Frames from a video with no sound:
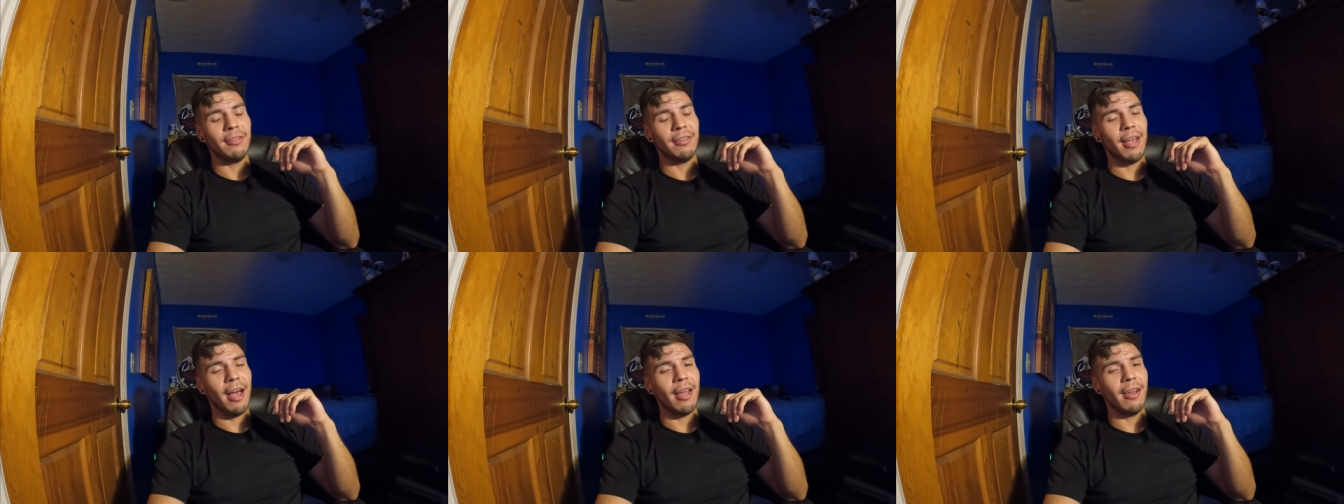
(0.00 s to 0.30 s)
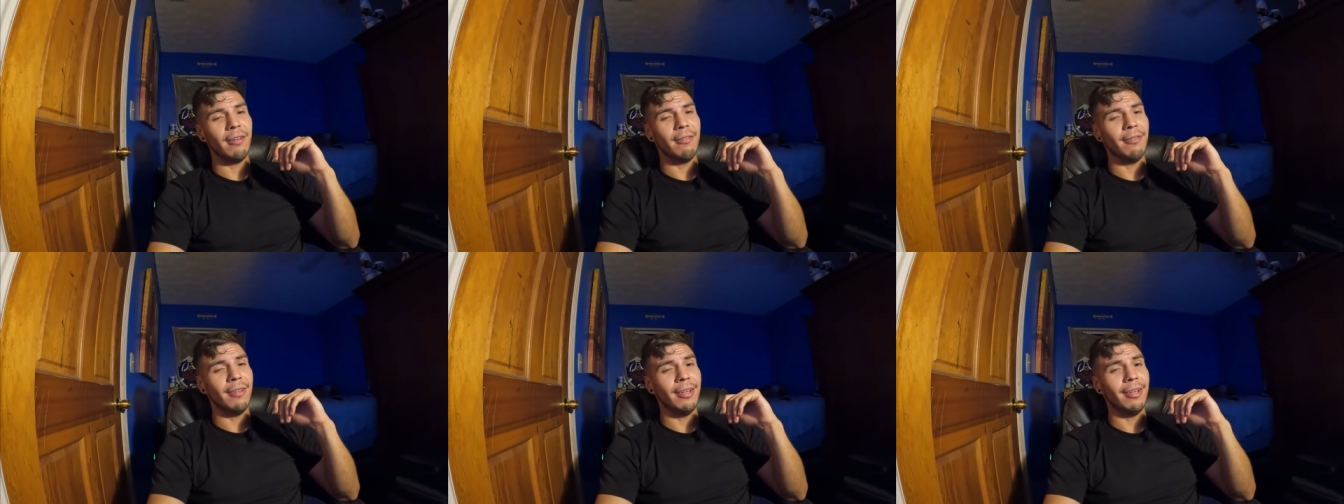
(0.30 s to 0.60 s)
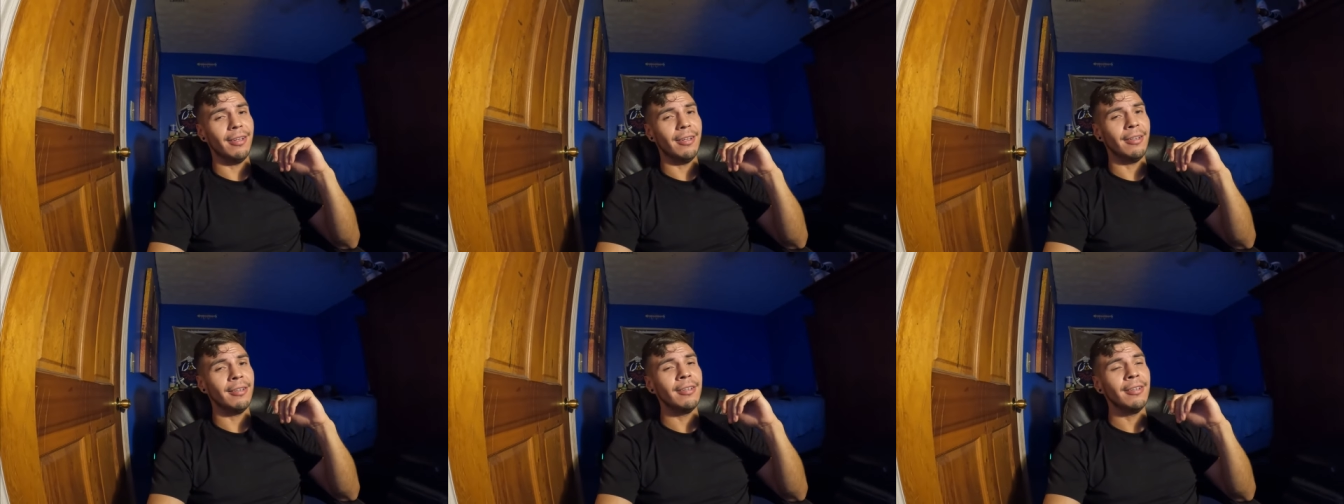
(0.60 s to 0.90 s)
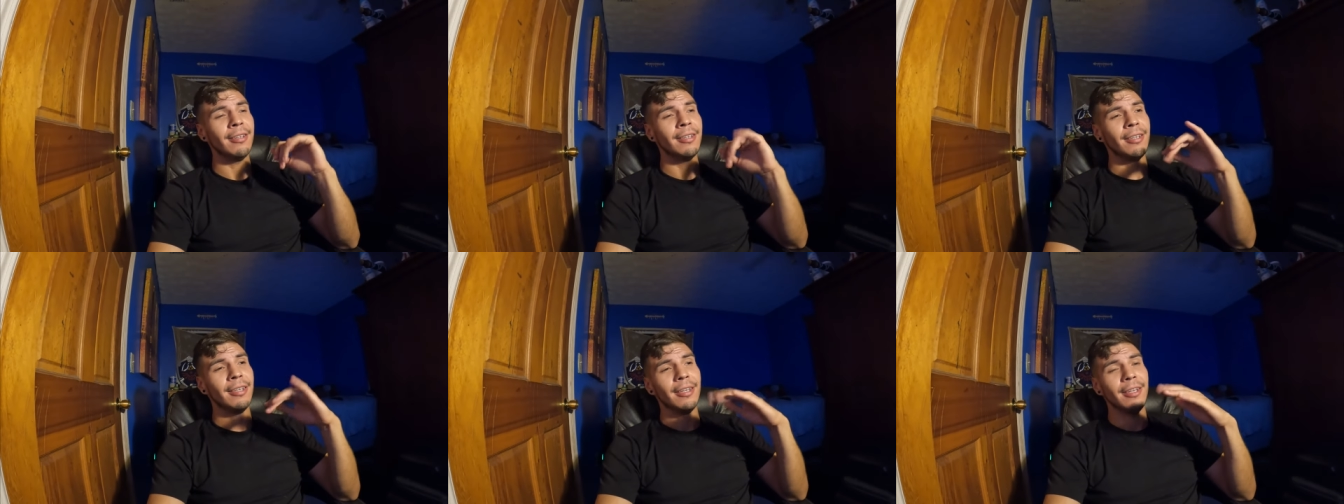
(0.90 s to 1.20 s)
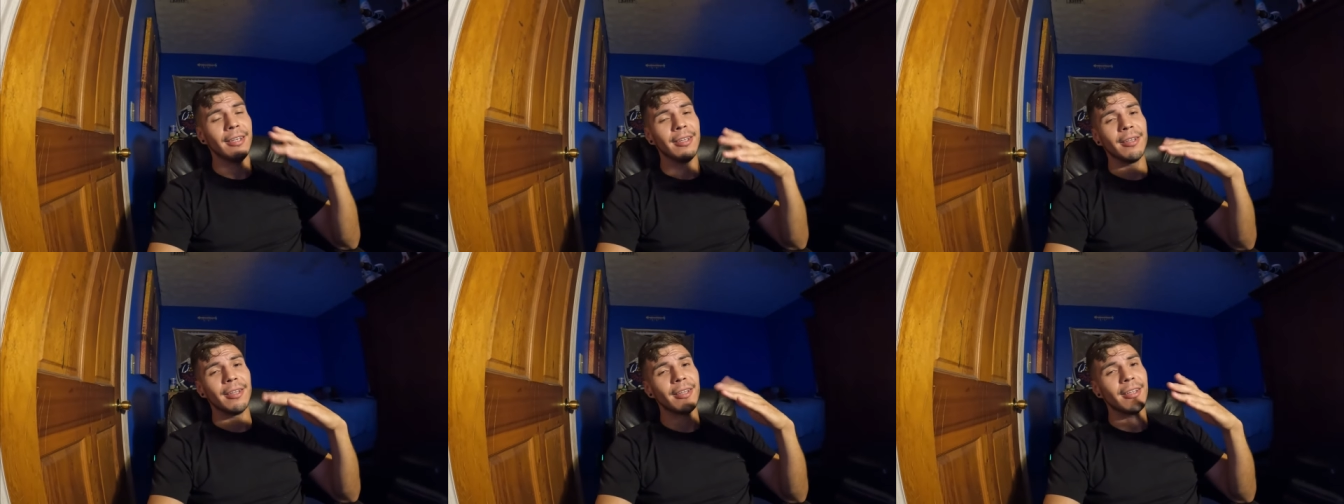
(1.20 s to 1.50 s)
It's kind of a
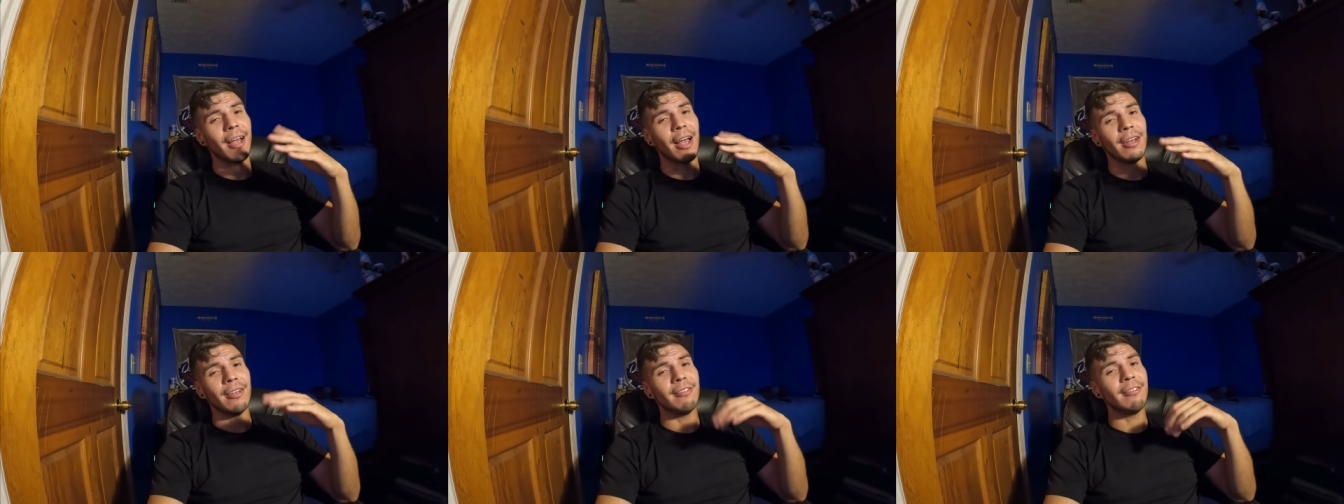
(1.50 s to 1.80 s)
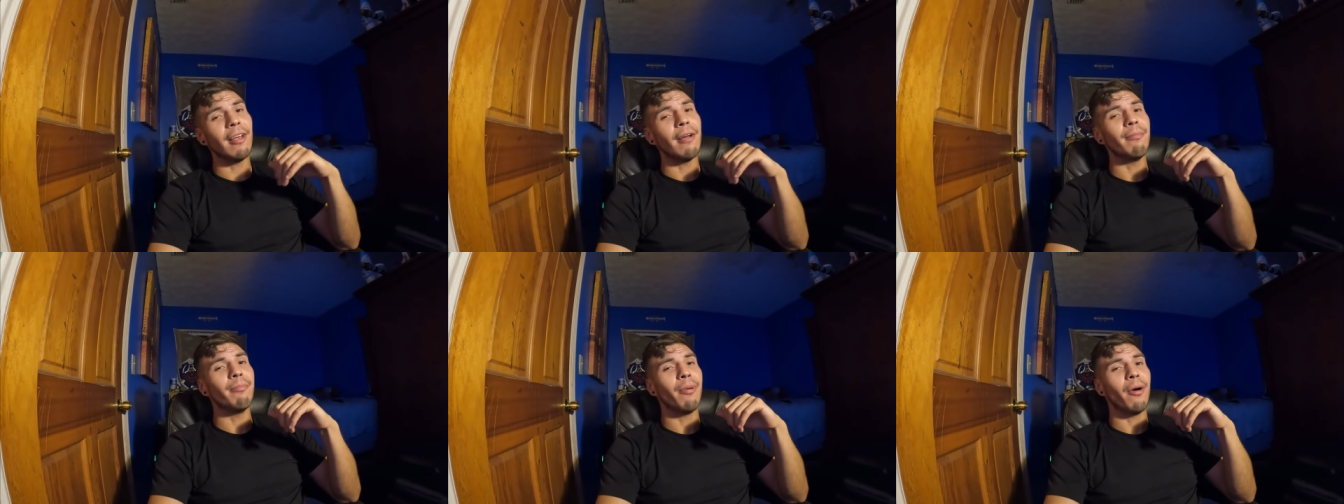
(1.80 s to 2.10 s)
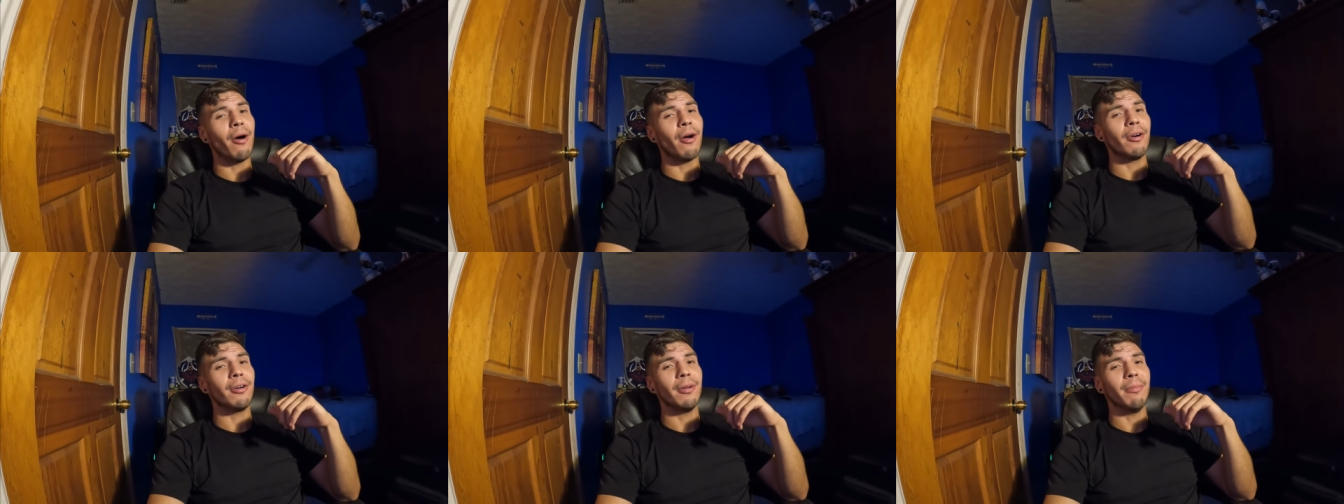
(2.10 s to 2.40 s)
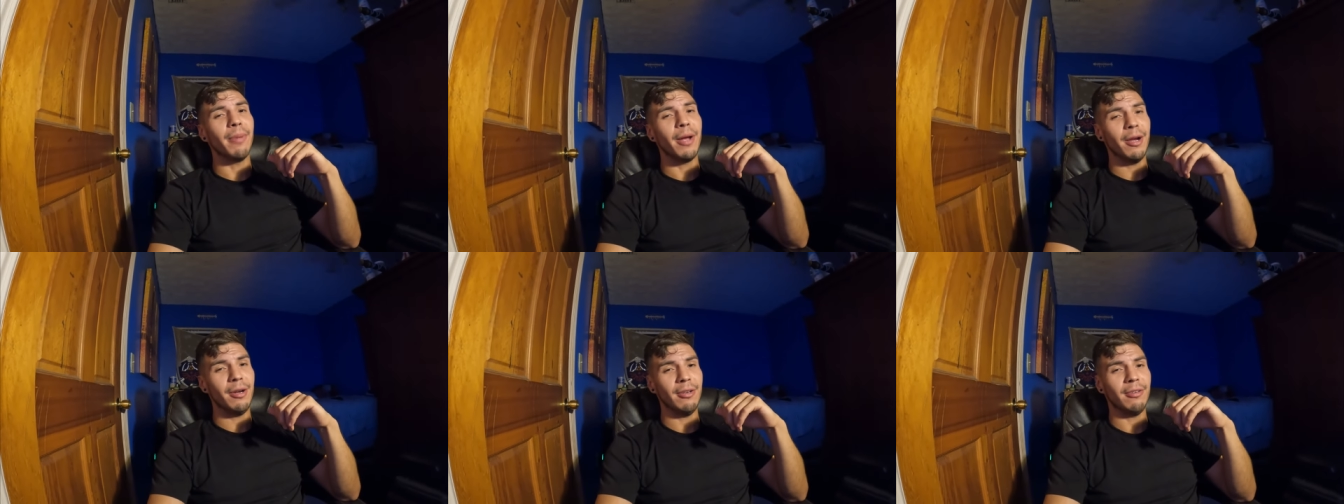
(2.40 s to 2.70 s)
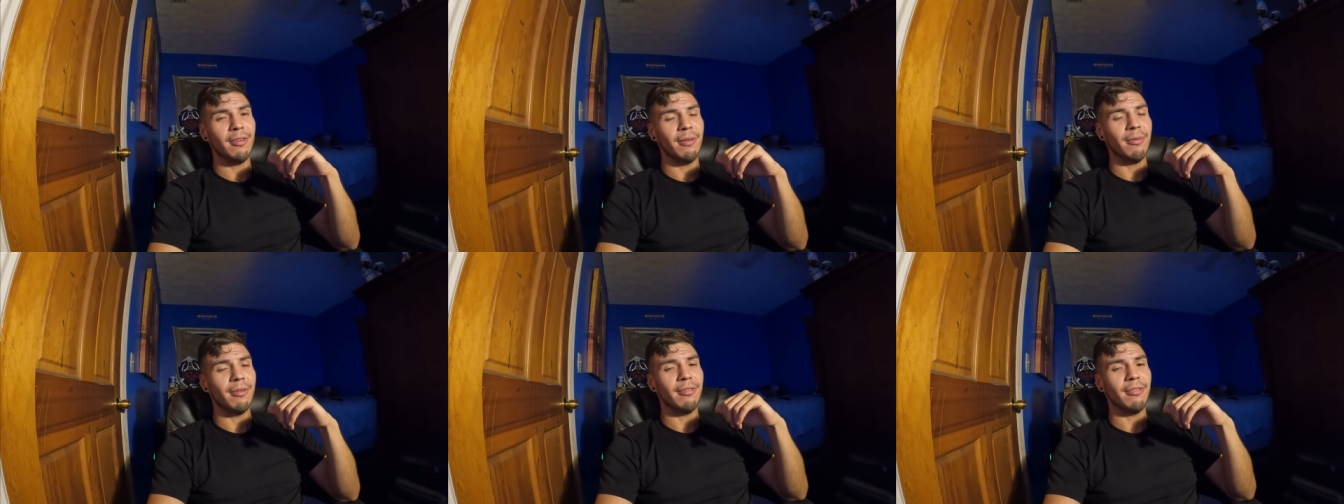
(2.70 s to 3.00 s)
kind of subpar compared
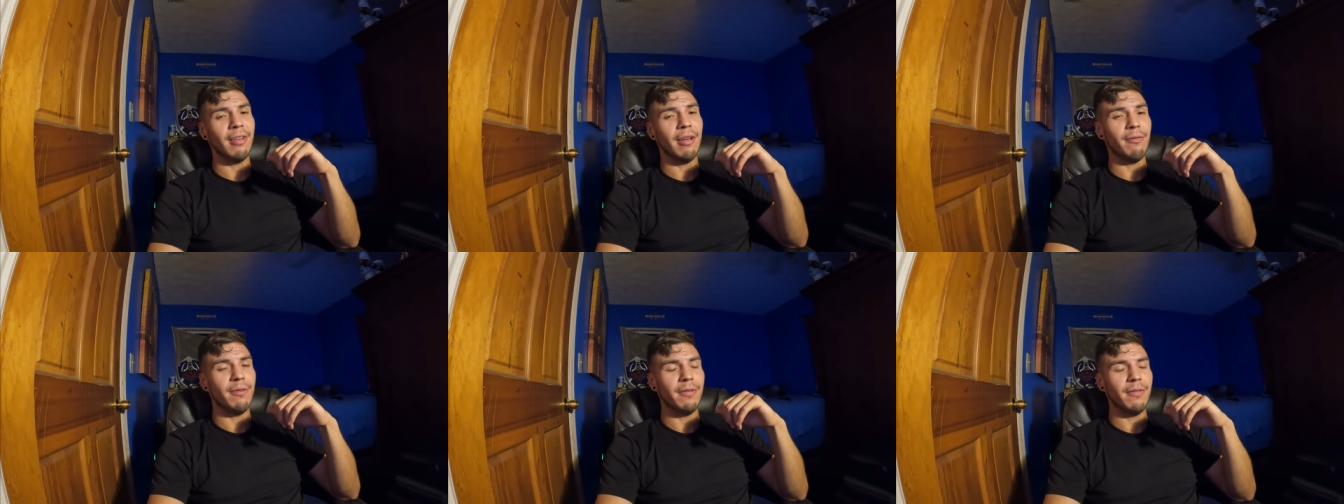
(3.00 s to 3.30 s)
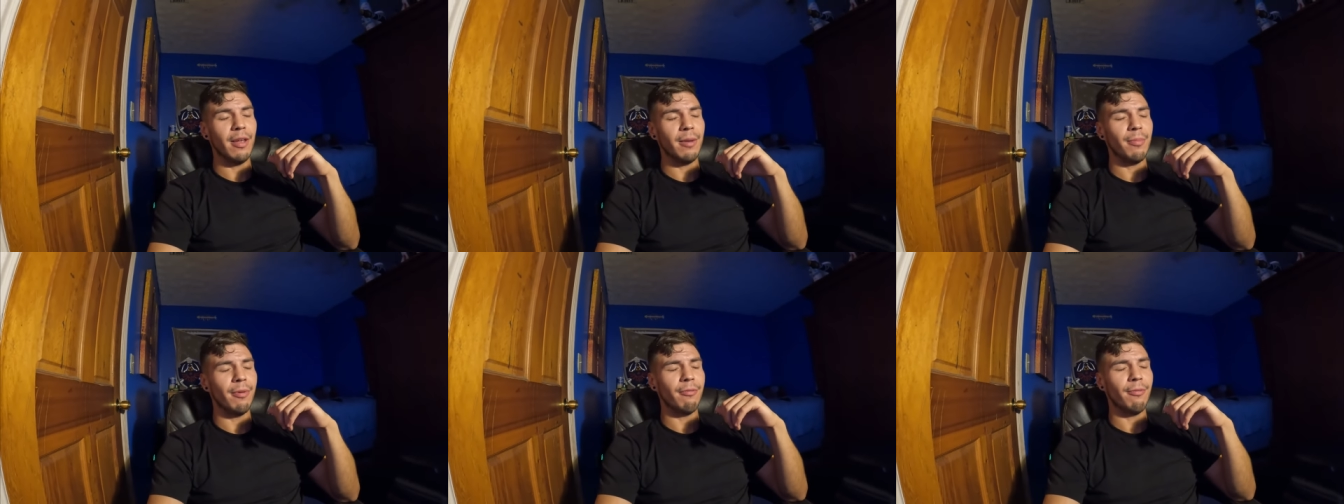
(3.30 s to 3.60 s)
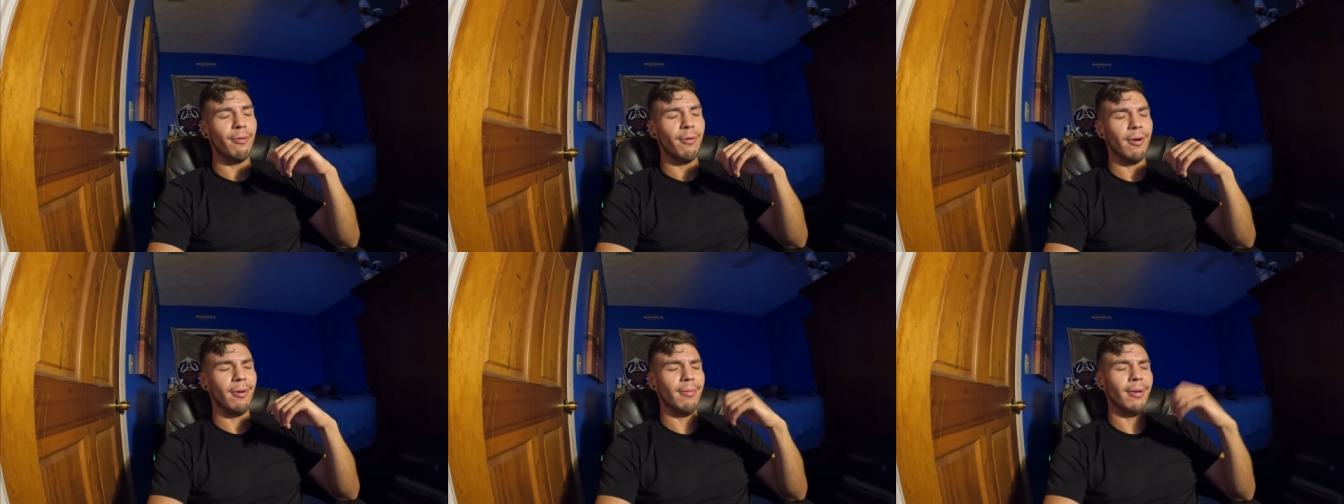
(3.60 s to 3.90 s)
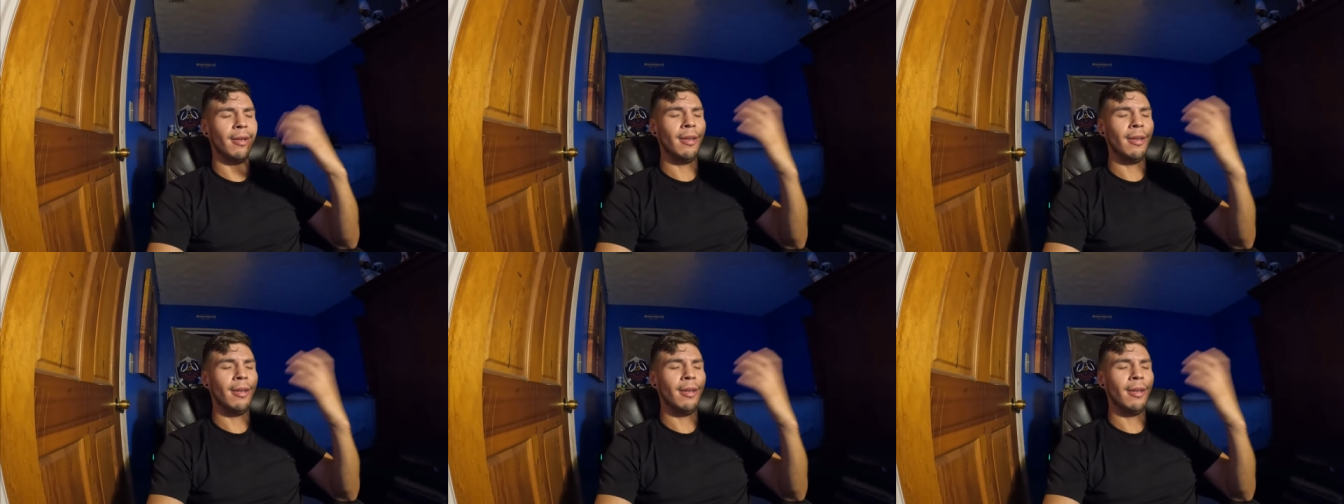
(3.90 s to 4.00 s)
to some of the stuff we've done before.